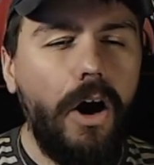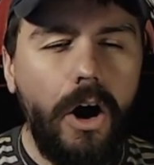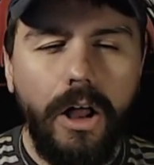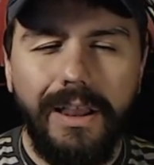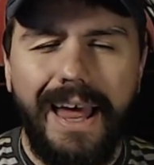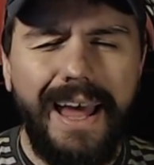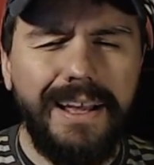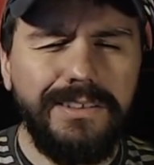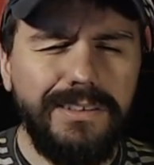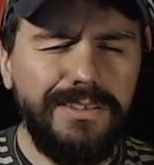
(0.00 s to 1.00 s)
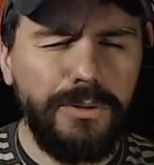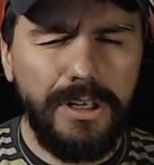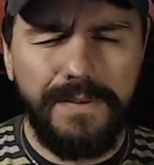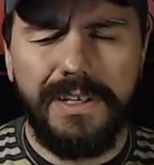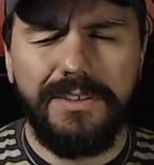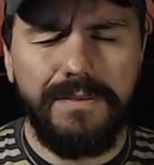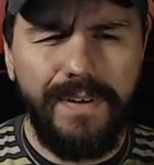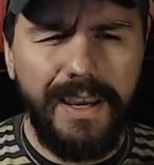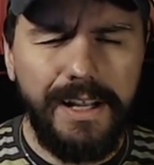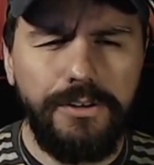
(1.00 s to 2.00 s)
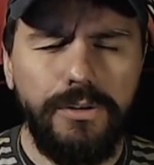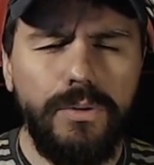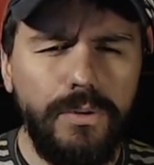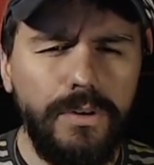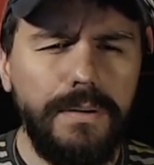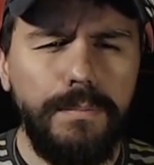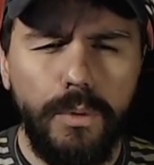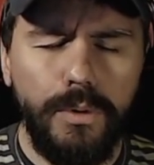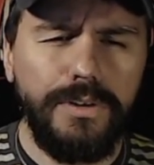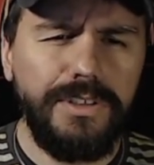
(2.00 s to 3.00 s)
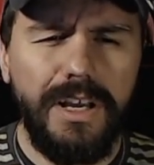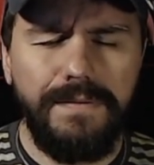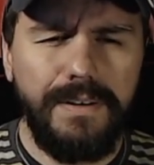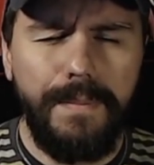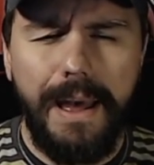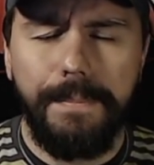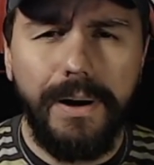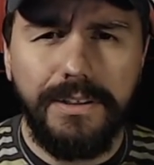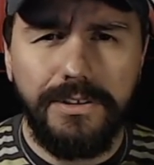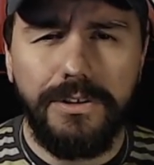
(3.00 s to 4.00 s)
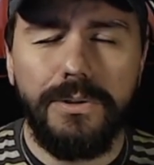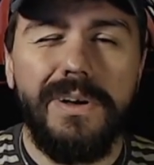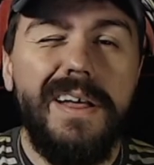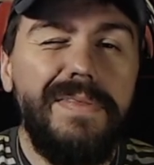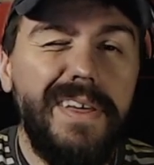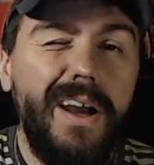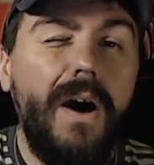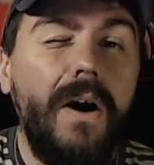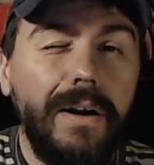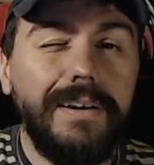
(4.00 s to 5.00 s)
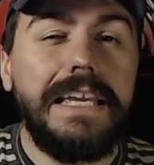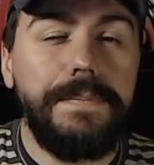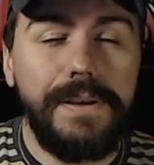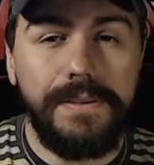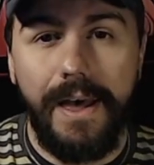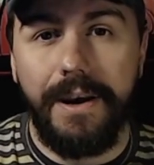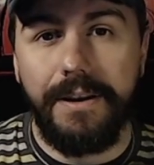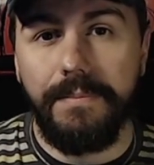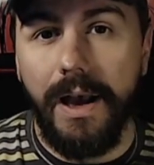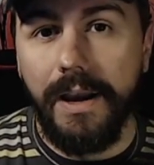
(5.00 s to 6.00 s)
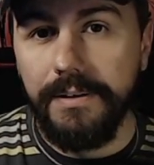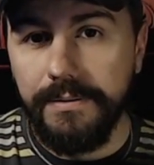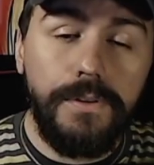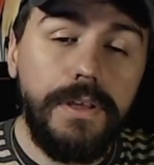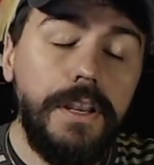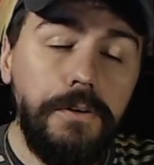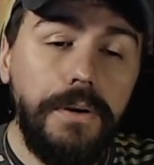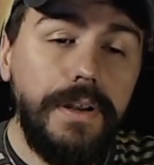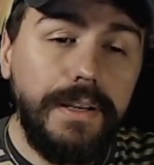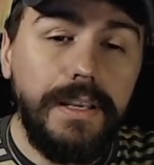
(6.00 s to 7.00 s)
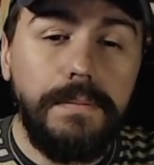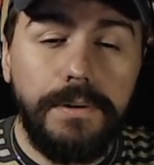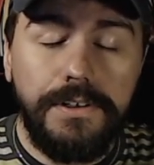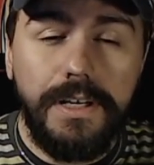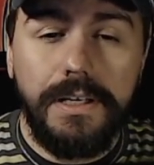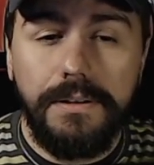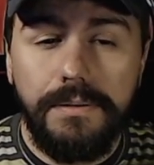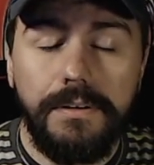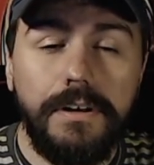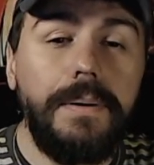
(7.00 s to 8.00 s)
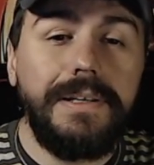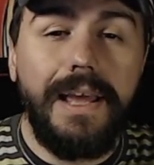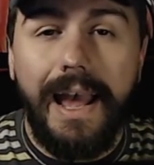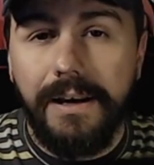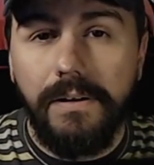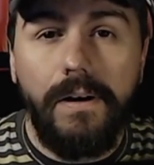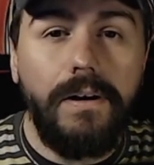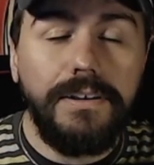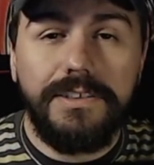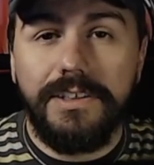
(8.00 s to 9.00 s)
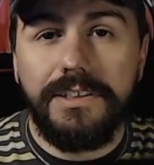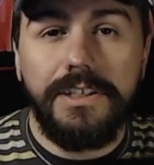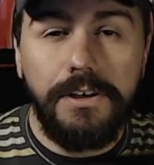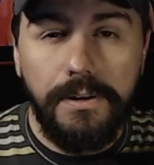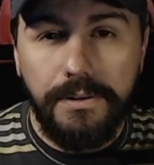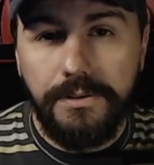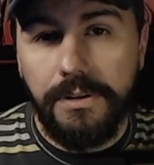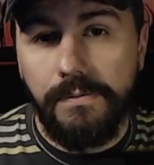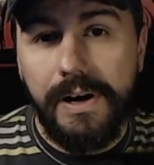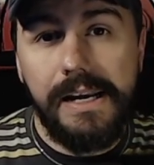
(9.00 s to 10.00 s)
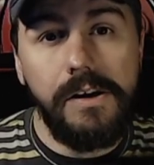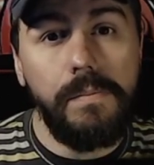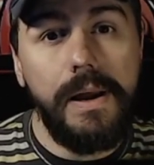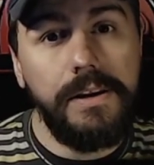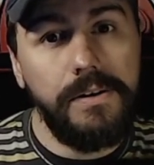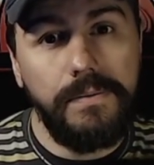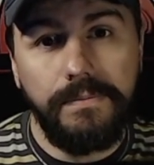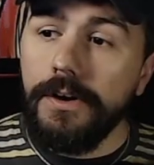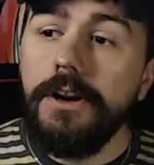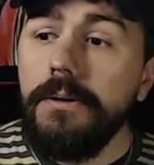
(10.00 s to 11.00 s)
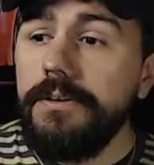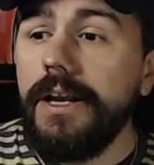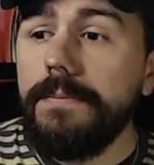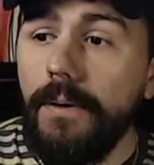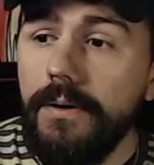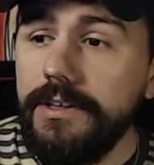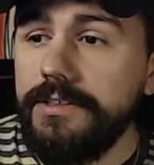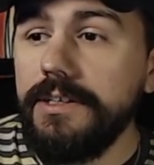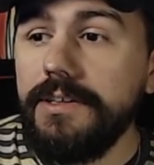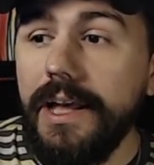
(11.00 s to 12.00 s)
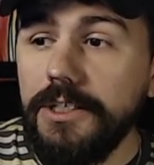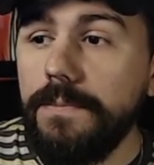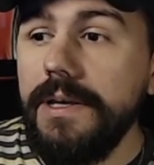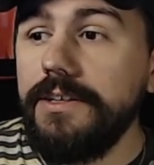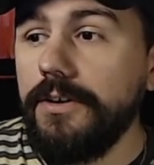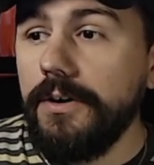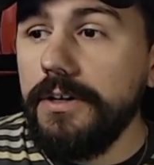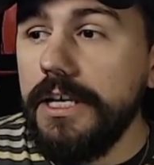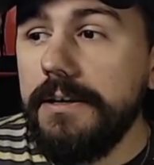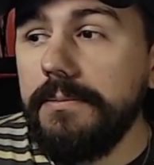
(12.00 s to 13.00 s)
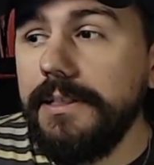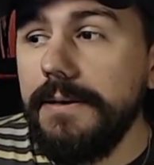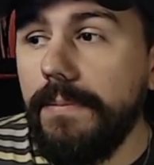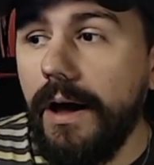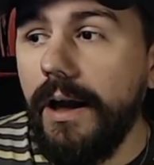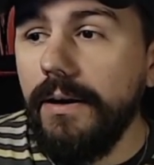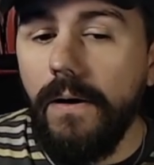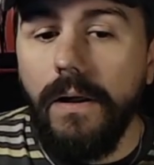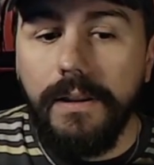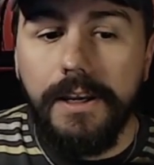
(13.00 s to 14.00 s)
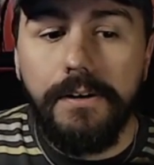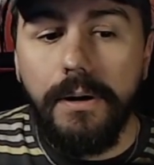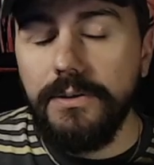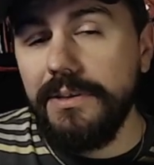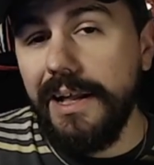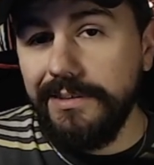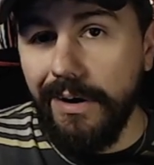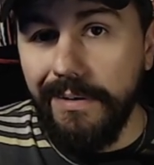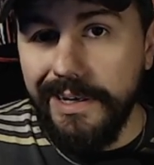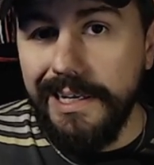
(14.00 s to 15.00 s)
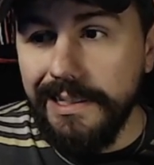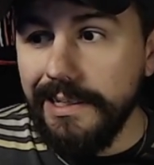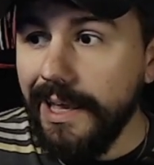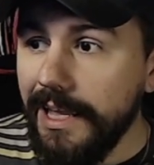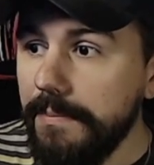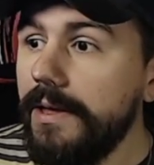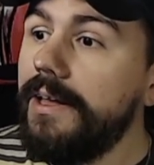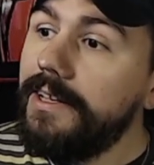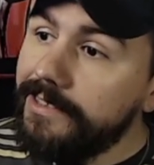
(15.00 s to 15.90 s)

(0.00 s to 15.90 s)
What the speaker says: all as sort of a disadvantage or more stuff to map buttons to, they are keeping that in mind. For the hero deck in particular, they're going to add all 6 heroes to the radial menu. For hero deck bonuses, XP is earned equally by all heroes. That's already in the game.